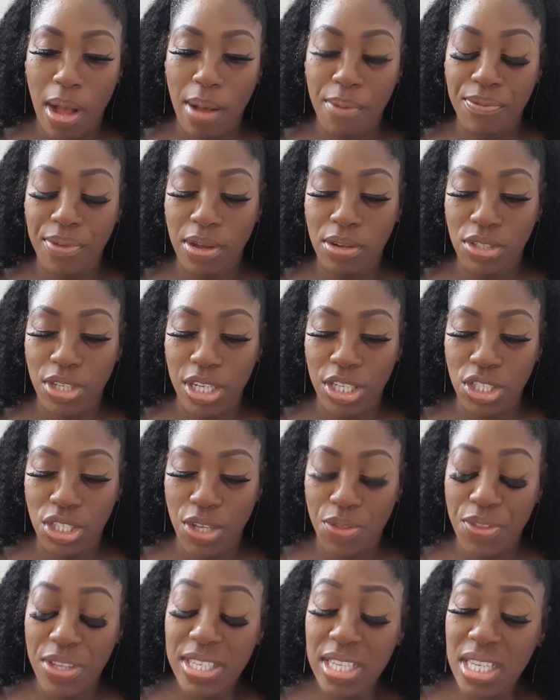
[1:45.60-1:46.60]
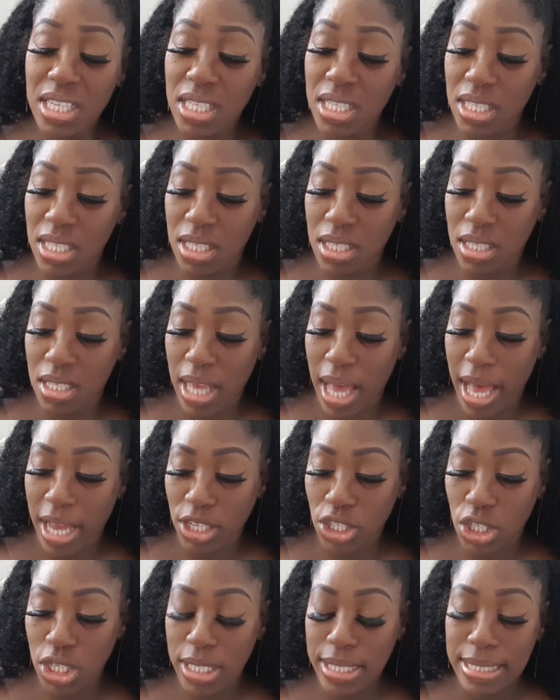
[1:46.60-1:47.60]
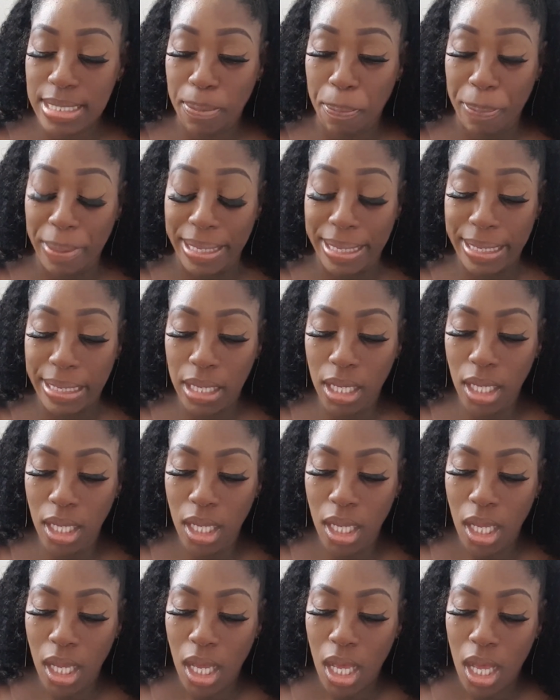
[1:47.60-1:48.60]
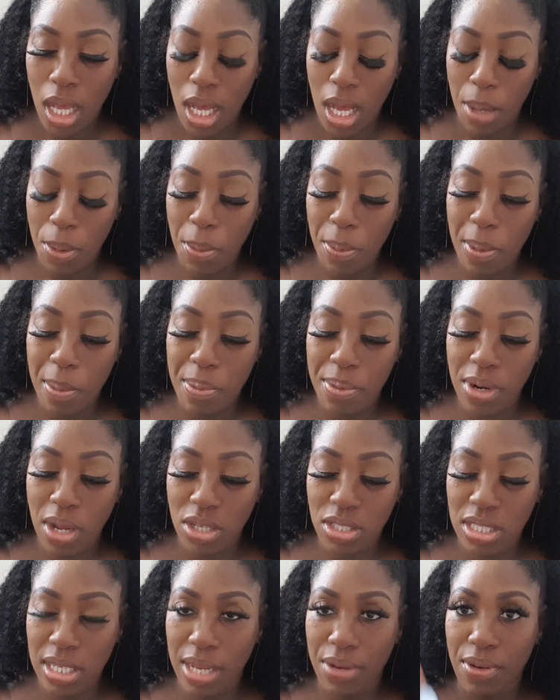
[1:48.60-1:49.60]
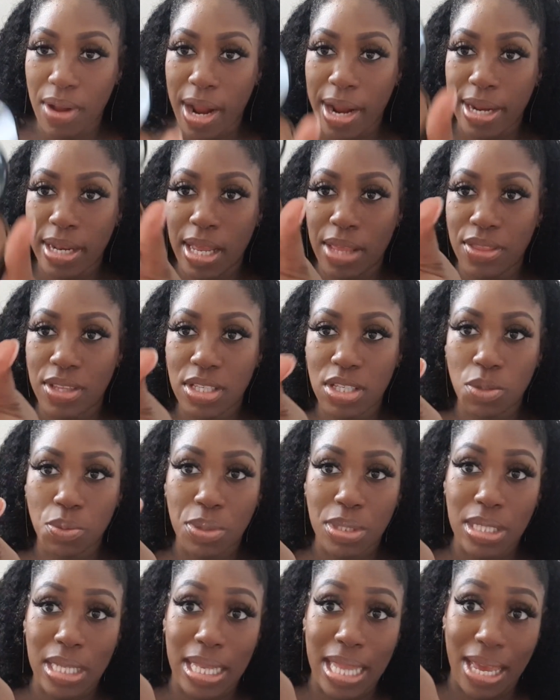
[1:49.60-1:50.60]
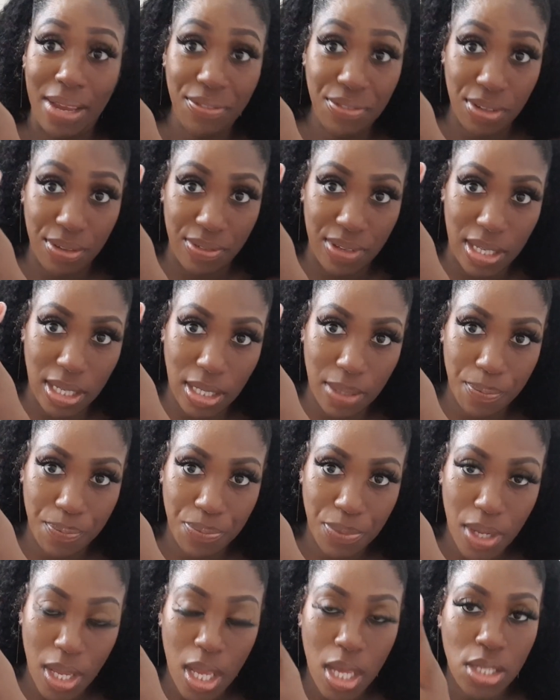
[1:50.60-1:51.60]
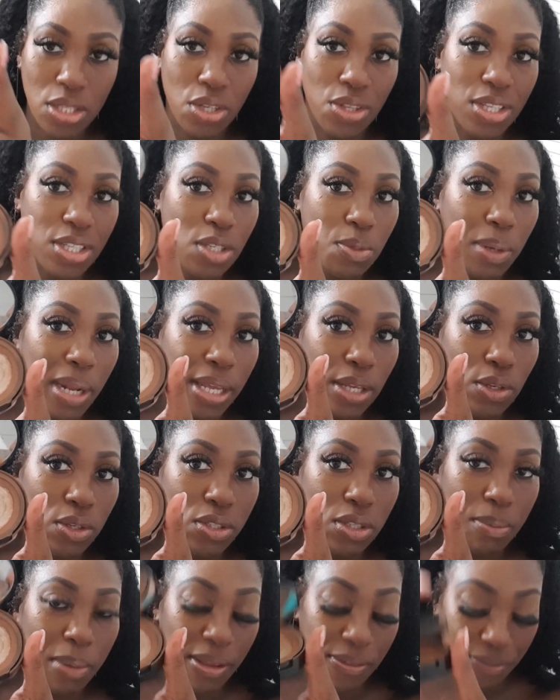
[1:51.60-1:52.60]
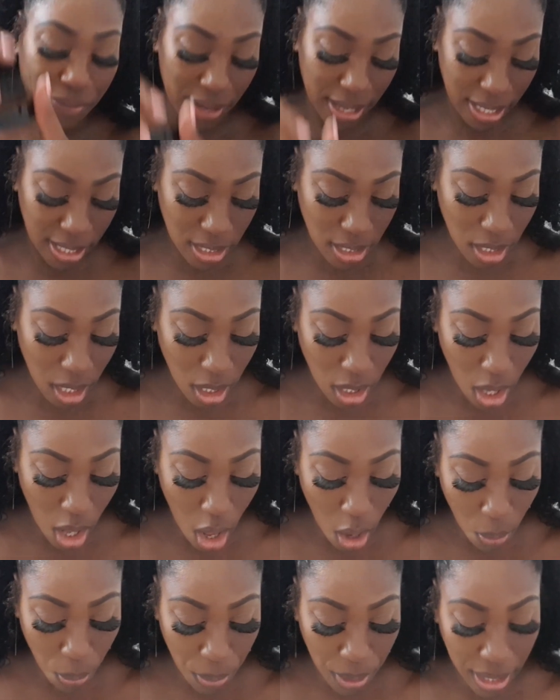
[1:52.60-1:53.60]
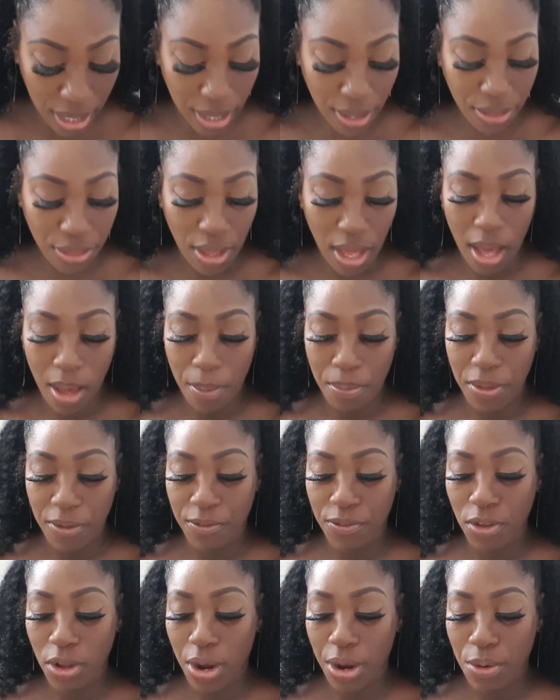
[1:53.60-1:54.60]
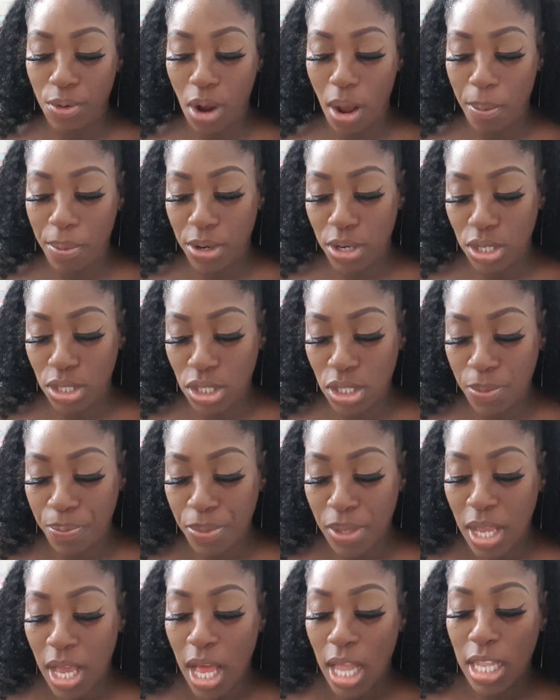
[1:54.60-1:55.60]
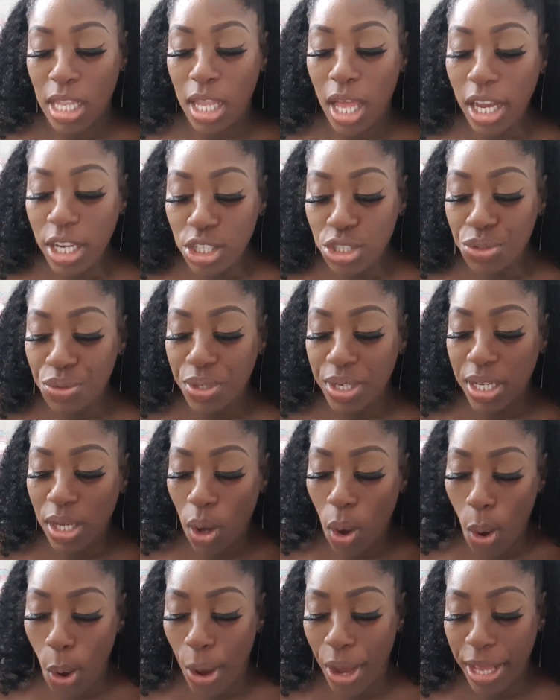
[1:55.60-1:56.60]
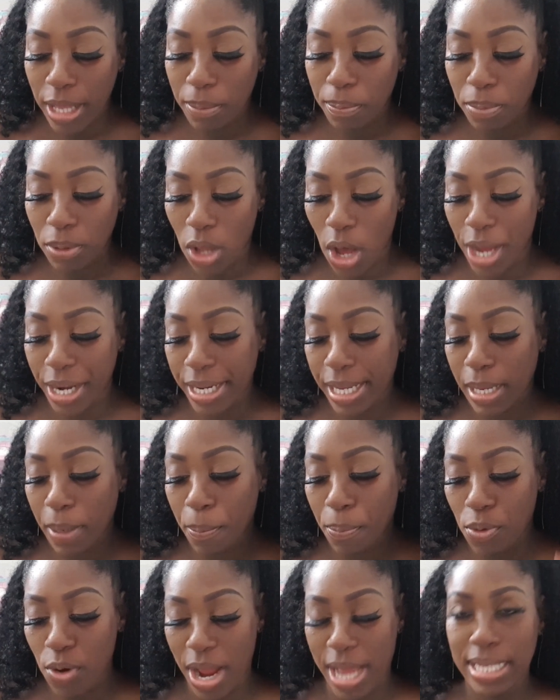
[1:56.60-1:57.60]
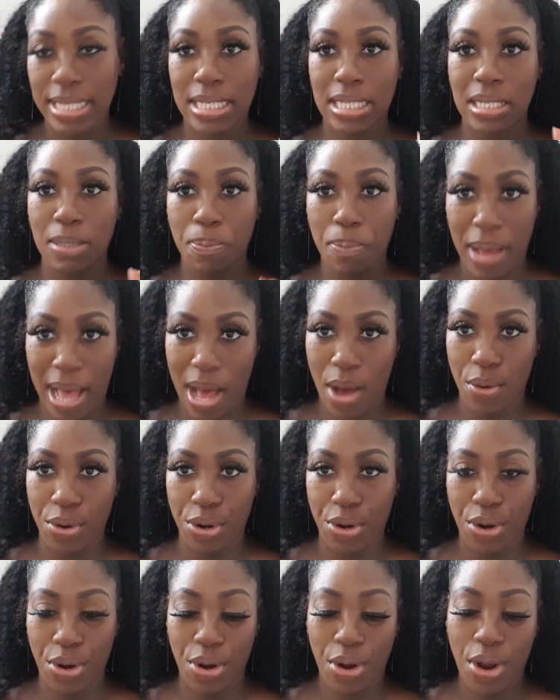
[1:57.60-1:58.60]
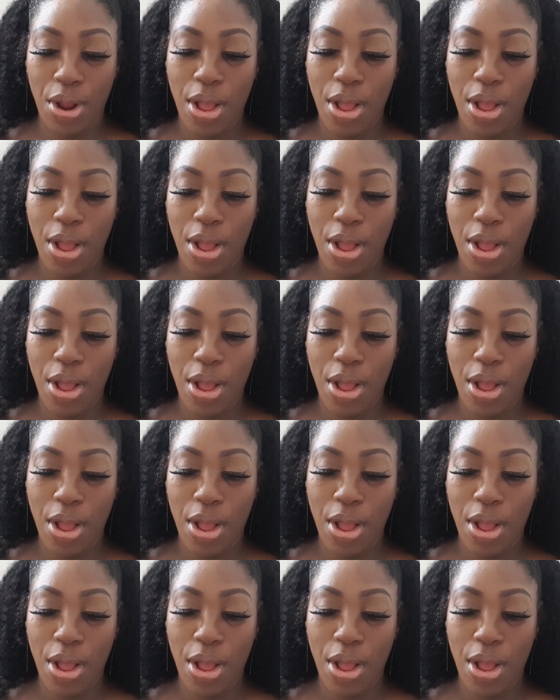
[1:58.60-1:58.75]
foundation. This is actually sepia. I hope I'm pronouncing that right, and this is what's left of it. So this is what I use on my face along with the Flori Roberts Luxury Oil Blotting Pressed Powder.